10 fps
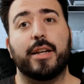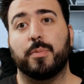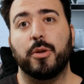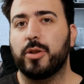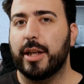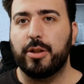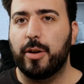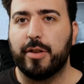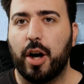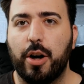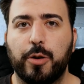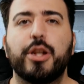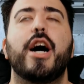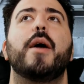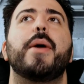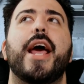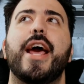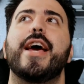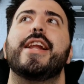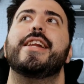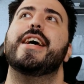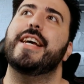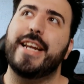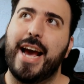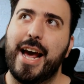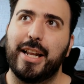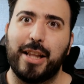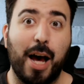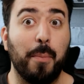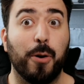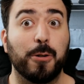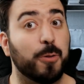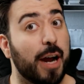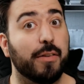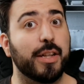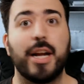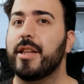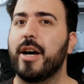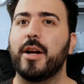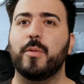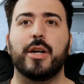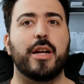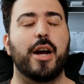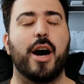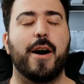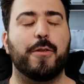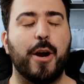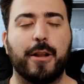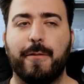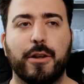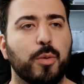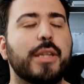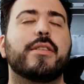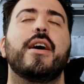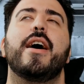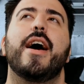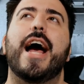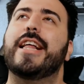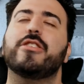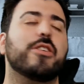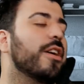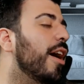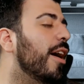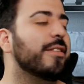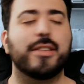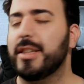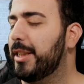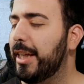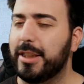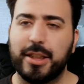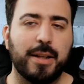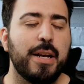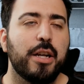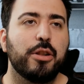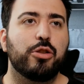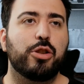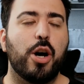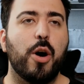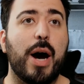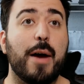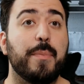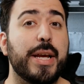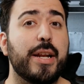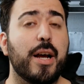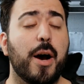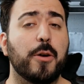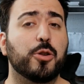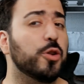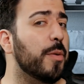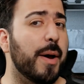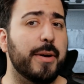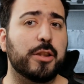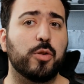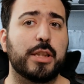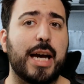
as most of you guys know, I started a new job, and it had a lot more travel than I thought it would uh, throughout the first weeks. things are constantly changing, so I've been doing my best